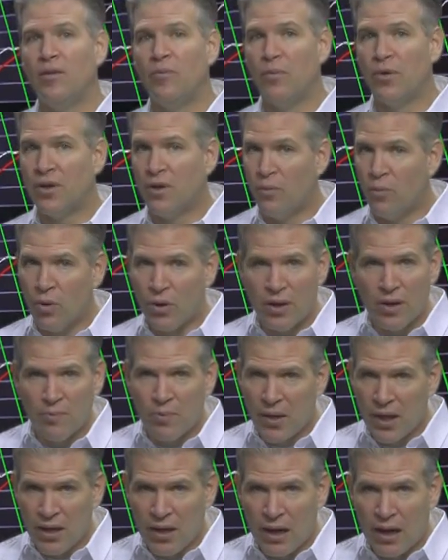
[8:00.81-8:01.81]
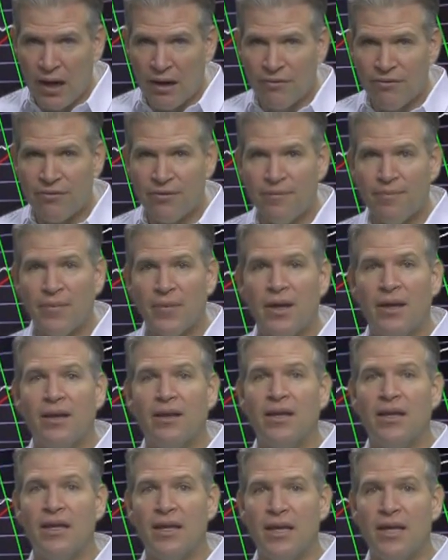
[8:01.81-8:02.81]
but the more you pay off,
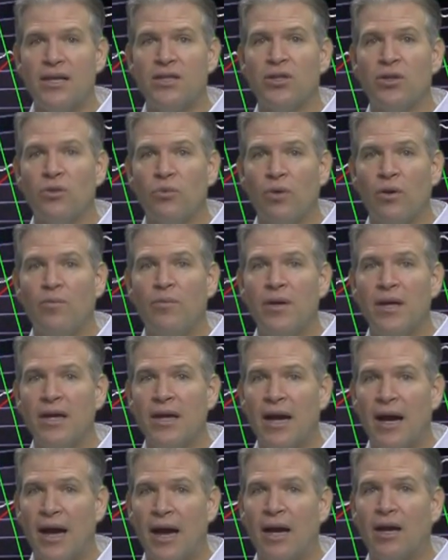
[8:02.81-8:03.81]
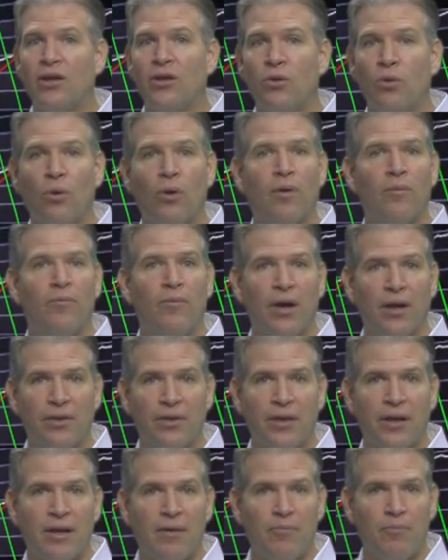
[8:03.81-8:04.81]
the easier it will be on your
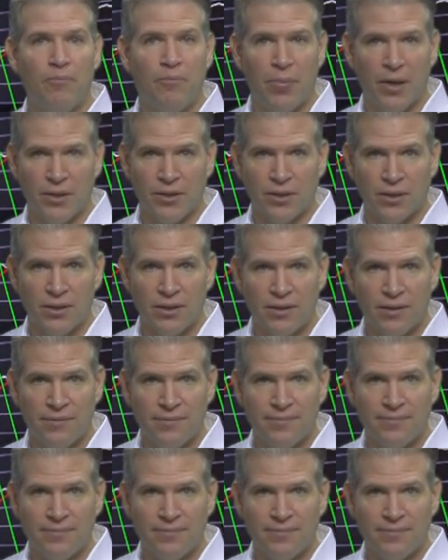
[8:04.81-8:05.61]
monthly budget.